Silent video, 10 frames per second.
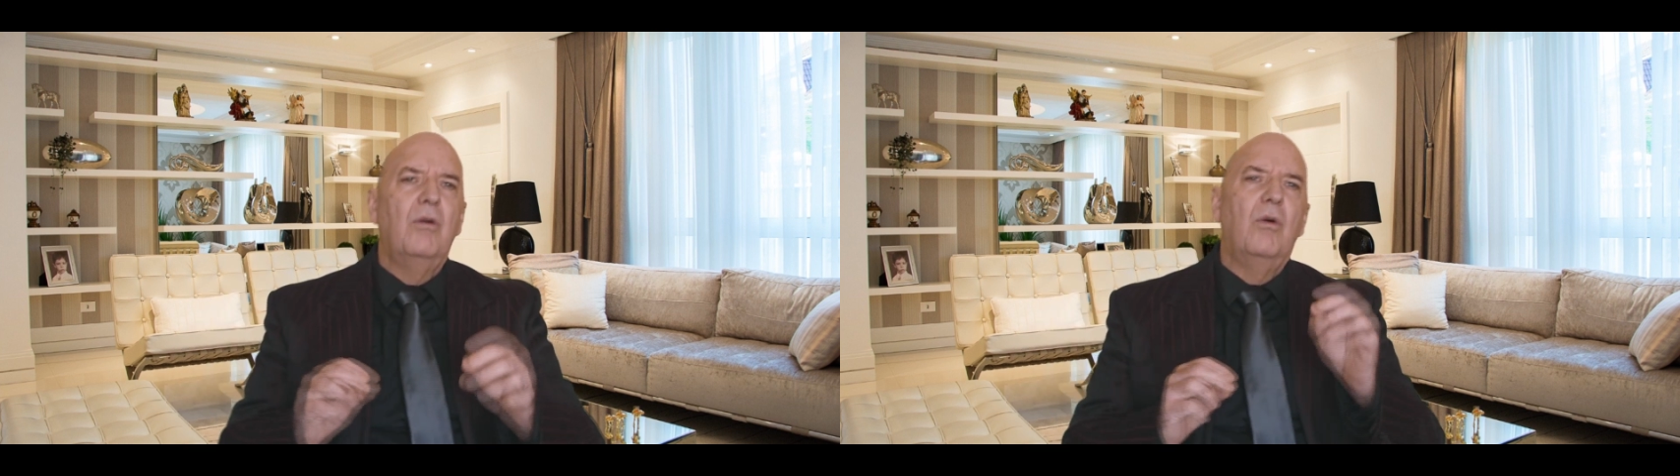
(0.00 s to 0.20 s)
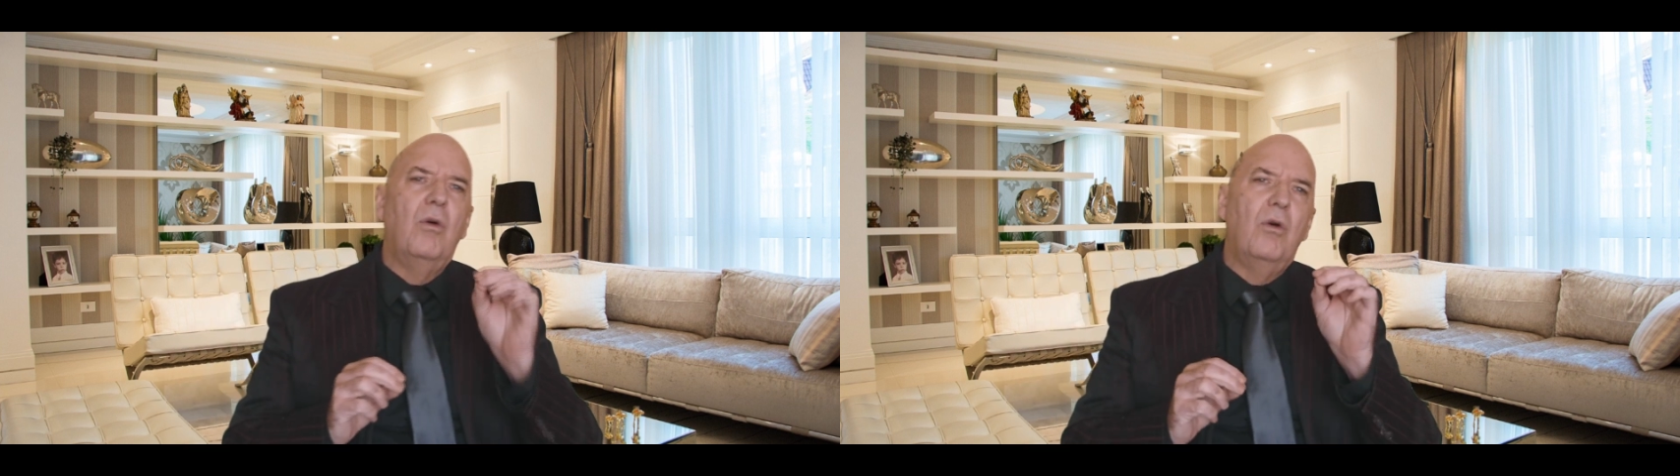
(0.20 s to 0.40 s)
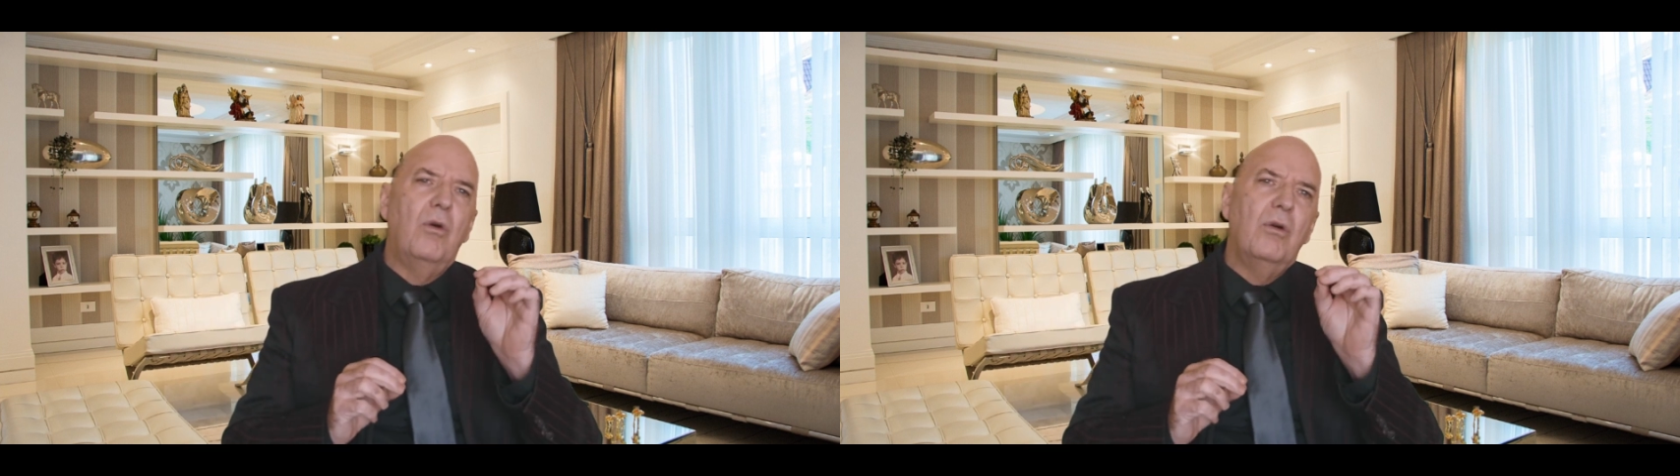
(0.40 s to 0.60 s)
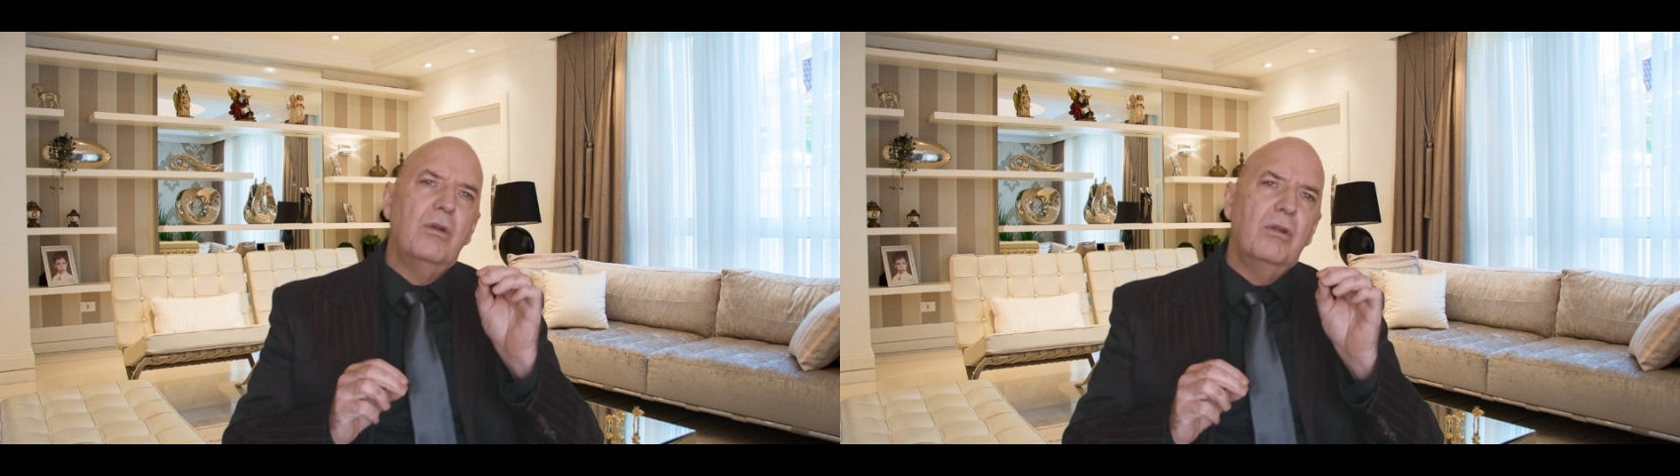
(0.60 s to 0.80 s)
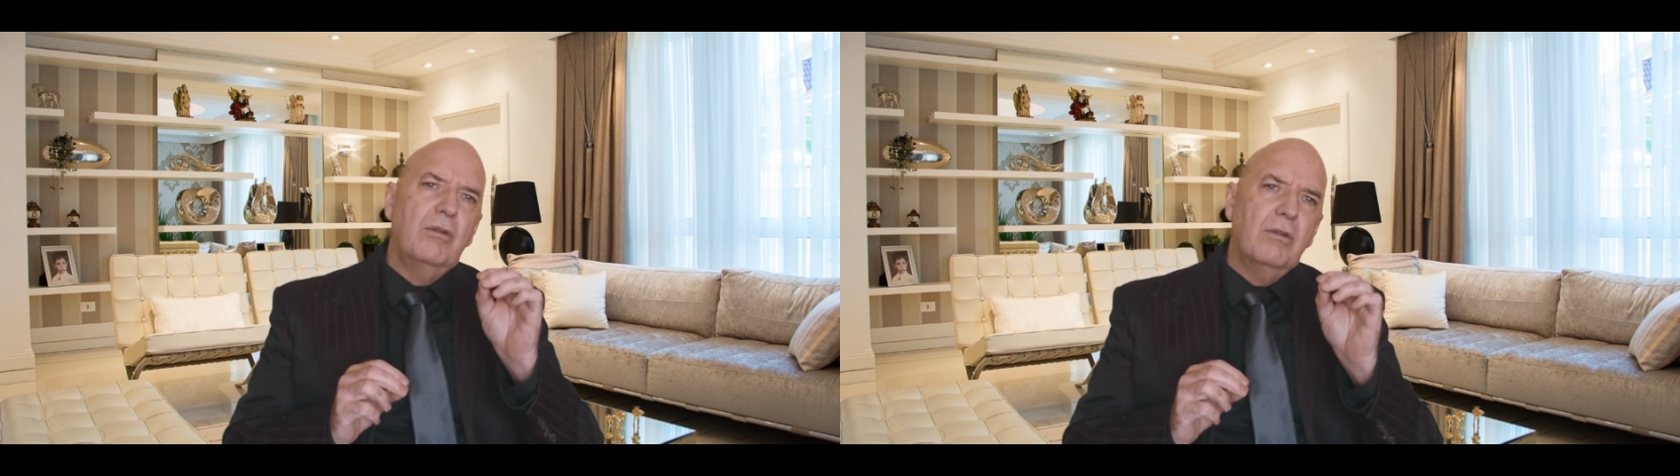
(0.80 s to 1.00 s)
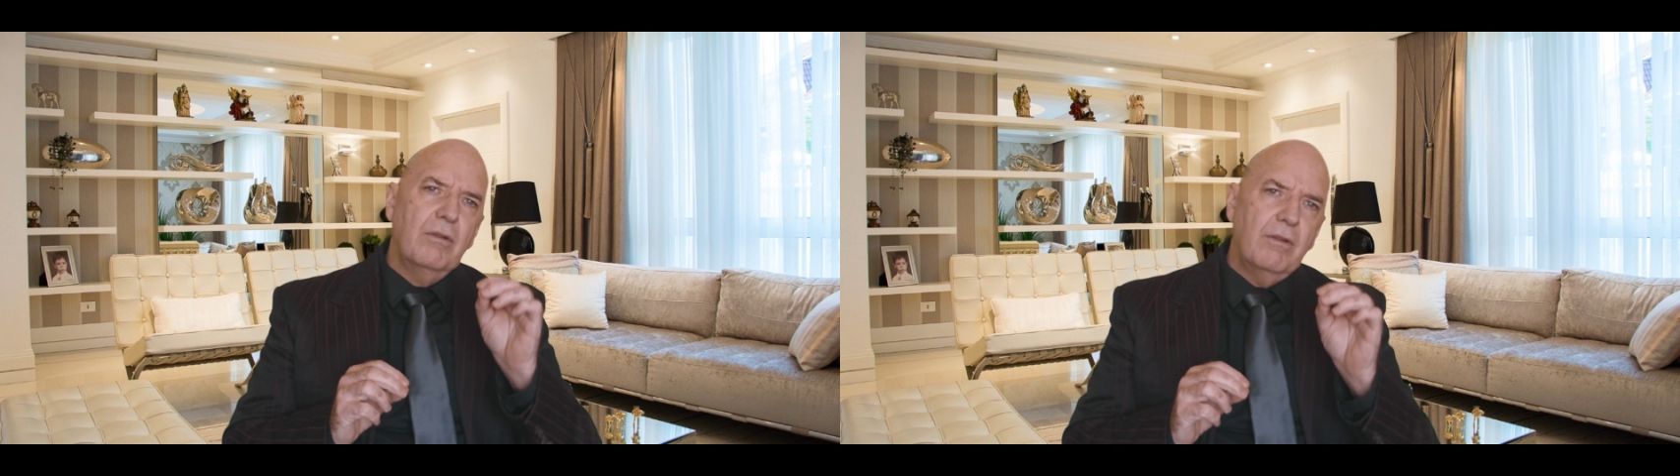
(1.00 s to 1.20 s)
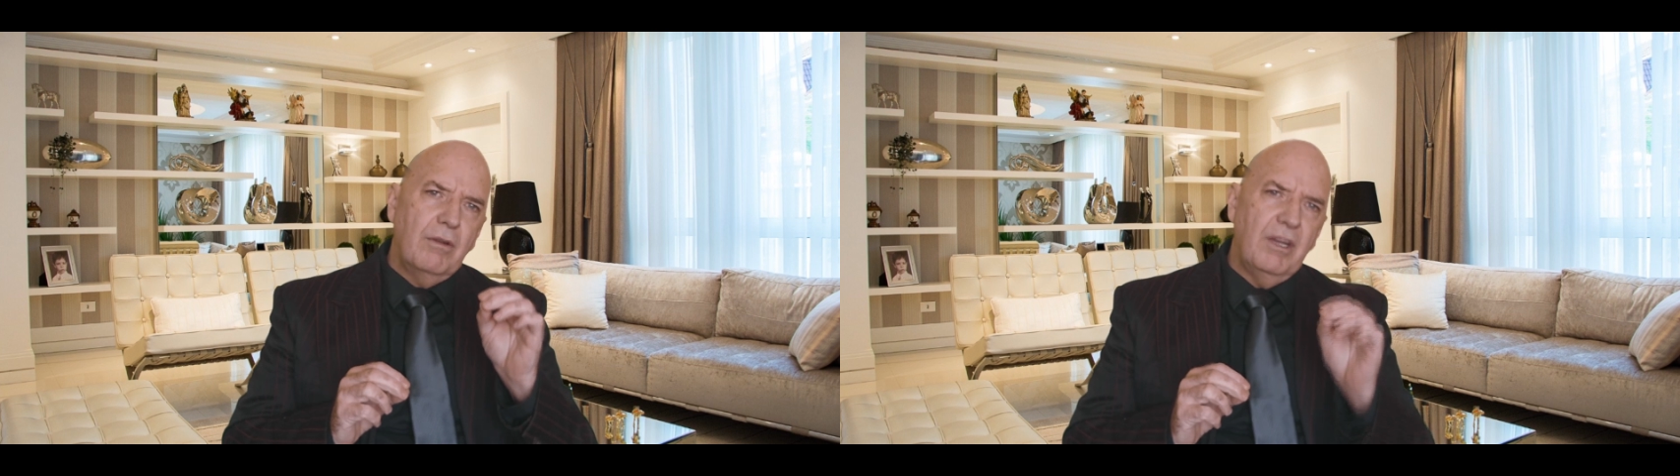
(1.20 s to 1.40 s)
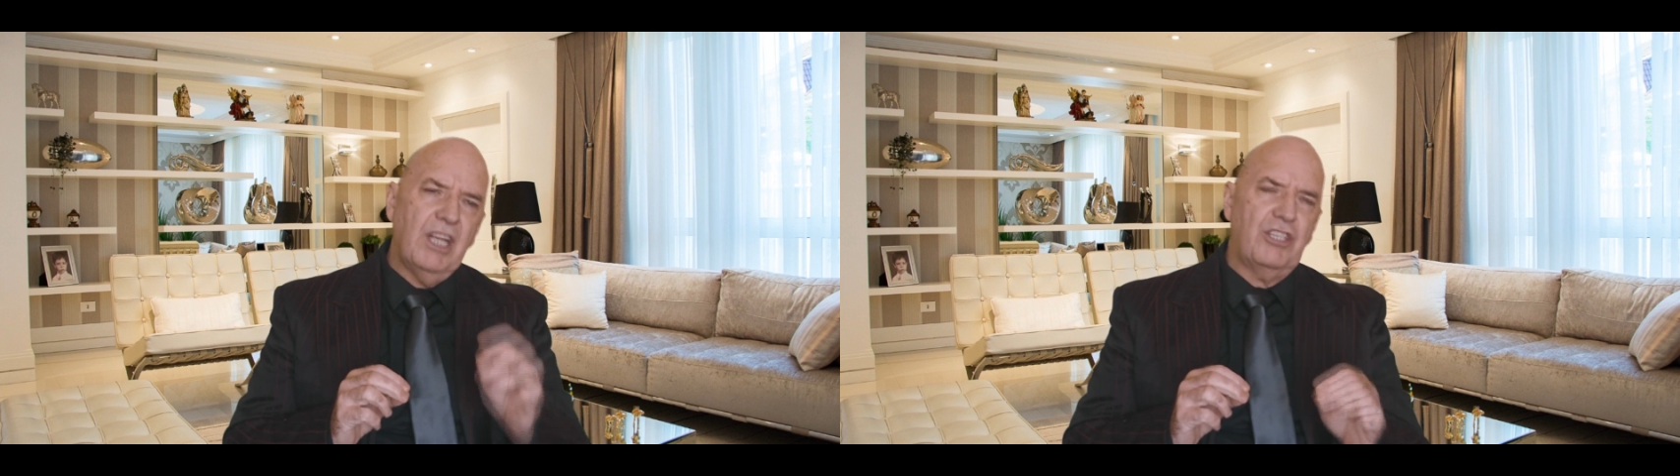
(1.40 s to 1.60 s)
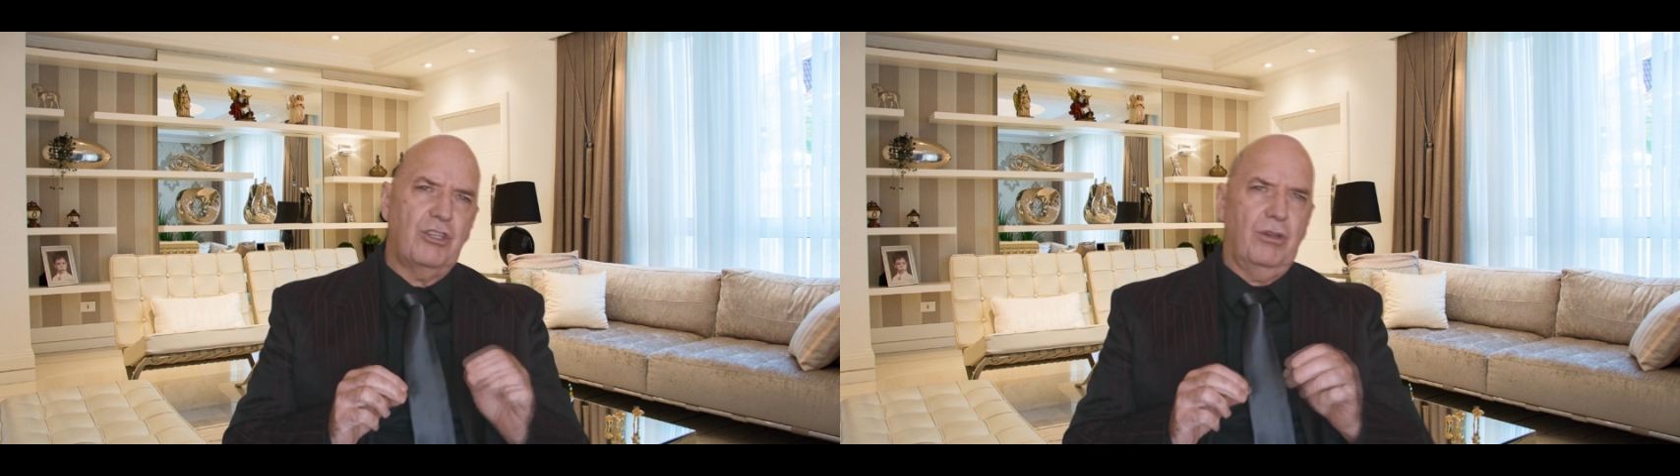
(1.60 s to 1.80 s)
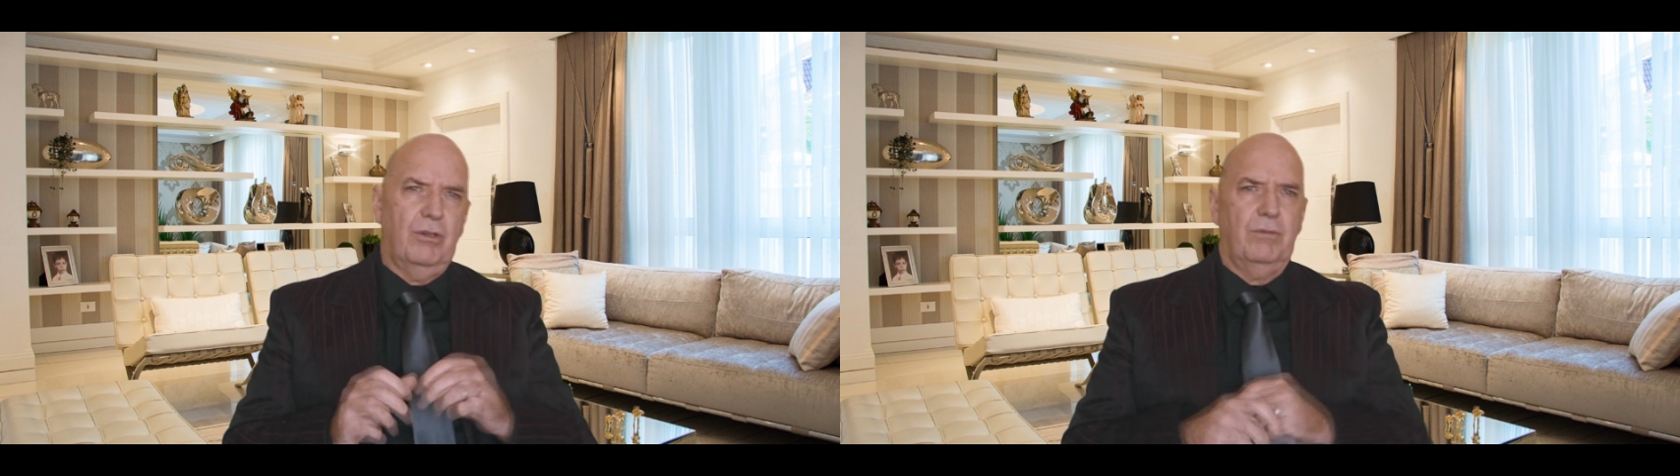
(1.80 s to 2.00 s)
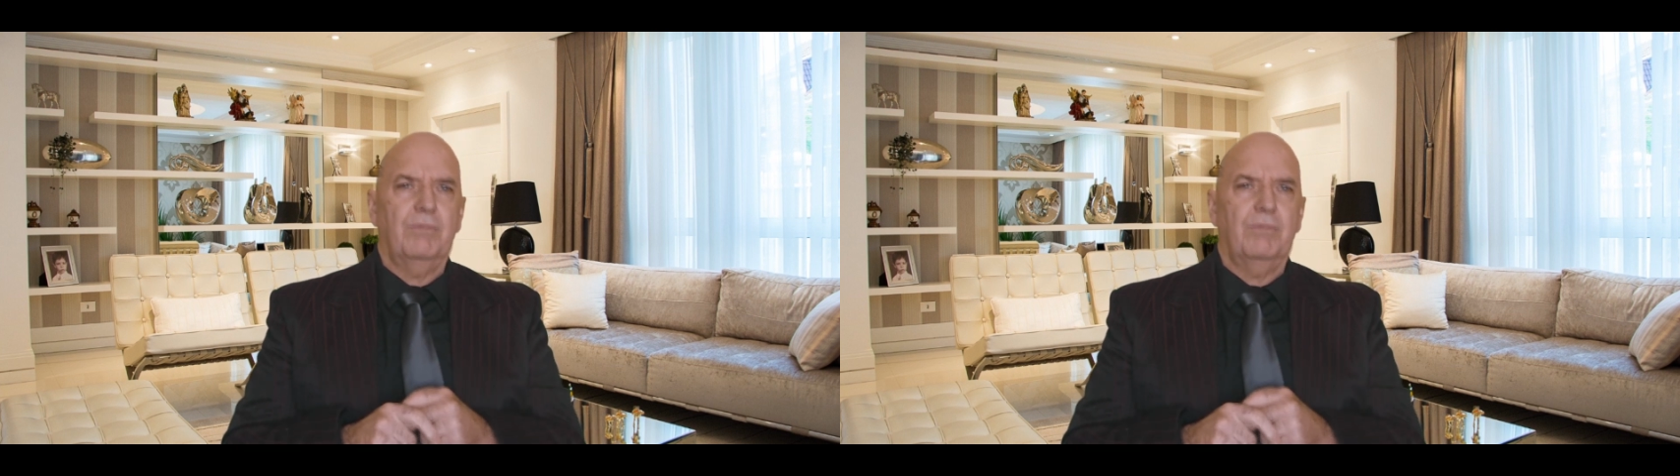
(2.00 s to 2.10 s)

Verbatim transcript: or natural?